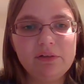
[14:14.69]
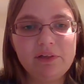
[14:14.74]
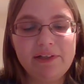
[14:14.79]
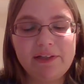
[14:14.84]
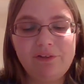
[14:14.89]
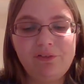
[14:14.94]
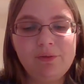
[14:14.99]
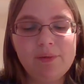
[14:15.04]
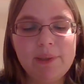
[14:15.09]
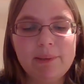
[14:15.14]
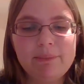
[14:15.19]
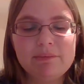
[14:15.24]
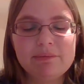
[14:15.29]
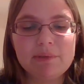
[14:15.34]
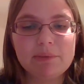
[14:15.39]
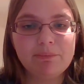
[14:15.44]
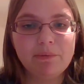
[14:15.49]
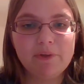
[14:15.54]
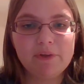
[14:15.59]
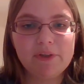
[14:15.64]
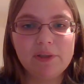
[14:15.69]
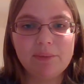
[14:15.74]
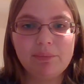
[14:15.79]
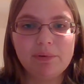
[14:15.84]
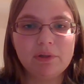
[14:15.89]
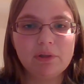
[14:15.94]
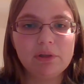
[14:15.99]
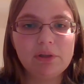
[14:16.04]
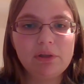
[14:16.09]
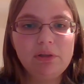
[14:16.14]
They actually came to my birthday
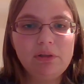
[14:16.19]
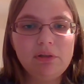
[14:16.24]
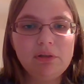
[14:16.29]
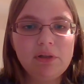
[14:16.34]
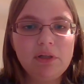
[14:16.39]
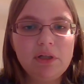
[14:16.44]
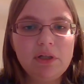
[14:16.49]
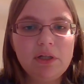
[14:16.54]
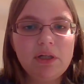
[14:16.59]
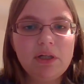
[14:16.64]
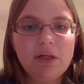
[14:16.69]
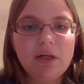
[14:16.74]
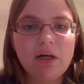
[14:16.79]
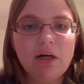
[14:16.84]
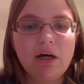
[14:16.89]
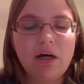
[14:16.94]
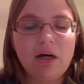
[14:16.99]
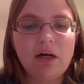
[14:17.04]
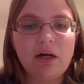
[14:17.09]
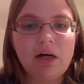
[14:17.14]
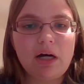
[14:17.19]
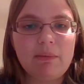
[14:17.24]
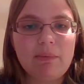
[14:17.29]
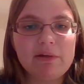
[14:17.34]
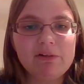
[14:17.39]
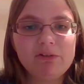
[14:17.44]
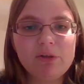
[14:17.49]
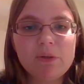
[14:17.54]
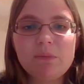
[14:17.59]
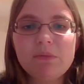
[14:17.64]
party.
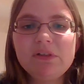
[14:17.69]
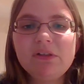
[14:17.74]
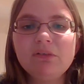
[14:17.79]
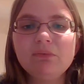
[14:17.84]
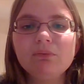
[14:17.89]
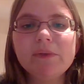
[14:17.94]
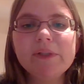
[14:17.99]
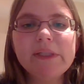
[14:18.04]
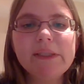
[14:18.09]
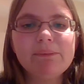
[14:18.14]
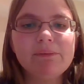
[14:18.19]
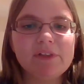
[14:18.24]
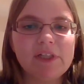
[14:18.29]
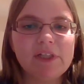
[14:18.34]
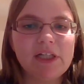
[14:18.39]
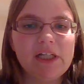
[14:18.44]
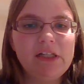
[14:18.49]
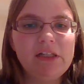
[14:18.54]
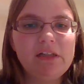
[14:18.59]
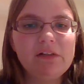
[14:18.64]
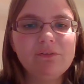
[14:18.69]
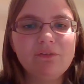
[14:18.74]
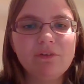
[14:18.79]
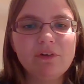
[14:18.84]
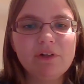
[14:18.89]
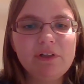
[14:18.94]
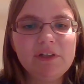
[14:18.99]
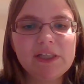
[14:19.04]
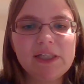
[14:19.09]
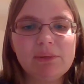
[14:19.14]
I still wasn't really retaining
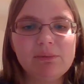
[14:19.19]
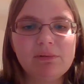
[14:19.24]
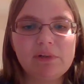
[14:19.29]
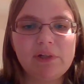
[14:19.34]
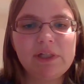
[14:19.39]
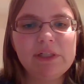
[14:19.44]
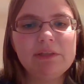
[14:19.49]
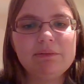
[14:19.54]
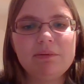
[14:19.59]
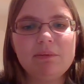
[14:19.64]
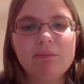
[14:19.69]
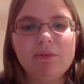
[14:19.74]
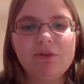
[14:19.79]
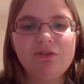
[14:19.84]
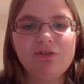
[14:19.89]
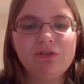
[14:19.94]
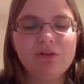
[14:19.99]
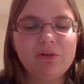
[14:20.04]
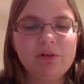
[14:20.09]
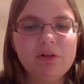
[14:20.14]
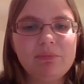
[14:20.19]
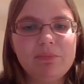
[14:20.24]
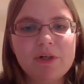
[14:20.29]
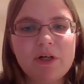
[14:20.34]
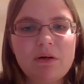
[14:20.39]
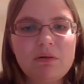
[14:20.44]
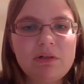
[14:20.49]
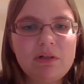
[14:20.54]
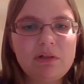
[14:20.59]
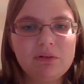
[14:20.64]
friends. I was kind of immature
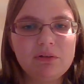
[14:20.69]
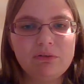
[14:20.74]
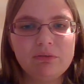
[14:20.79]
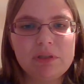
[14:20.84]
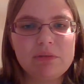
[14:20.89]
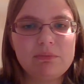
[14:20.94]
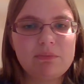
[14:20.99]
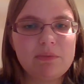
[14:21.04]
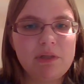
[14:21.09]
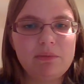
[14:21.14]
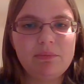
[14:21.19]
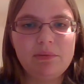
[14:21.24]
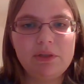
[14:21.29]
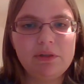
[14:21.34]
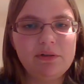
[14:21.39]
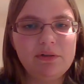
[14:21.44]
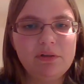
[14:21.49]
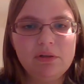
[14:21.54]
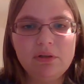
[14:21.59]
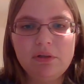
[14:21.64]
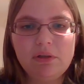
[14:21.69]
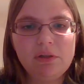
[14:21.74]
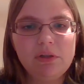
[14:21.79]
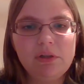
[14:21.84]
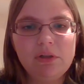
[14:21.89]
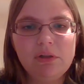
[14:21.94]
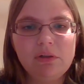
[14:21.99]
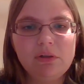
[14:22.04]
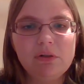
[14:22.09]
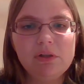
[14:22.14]
about it. It's only maybe
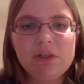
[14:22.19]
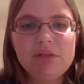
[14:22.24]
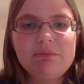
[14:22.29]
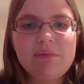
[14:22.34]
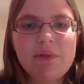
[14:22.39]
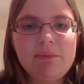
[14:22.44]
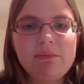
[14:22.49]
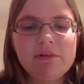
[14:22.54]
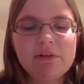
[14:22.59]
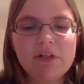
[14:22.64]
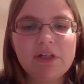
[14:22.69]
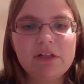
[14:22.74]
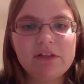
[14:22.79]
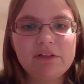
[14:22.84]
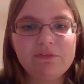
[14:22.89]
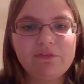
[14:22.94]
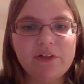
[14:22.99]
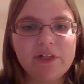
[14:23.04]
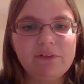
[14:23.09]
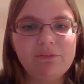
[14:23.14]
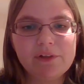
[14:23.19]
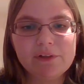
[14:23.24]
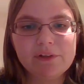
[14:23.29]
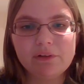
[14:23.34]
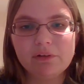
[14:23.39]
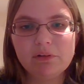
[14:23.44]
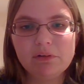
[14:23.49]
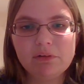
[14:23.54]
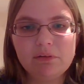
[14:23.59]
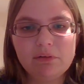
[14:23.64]
the last 5
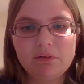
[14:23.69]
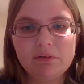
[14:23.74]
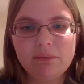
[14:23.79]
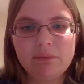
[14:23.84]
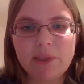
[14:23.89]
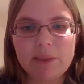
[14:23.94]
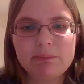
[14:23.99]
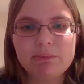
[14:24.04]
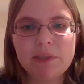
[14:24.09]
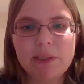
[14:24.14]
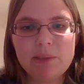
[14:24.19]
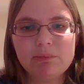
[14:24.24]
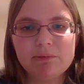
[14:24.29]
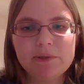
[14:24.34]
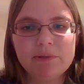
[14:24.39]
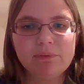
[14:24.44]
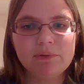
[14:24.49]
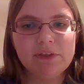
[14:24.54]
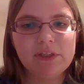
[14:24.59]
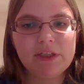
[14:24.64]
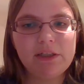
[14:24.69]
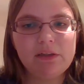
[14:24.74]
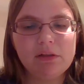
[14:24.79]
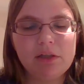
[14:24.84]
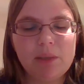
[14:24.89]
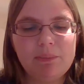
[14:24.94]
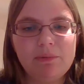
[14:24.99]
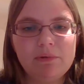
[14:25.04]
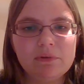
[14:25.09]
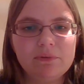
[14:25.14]
years that I've been able to retain a
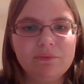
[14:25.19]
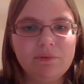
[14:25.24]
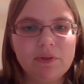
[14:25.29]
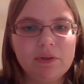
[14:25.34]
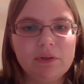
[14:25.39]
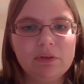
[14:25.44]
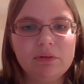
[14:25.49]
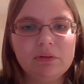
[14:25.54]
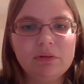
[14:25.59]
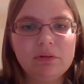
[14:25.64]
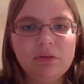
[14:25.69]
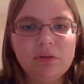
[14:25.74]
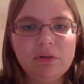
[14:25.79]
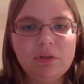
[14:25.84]
couple of friends.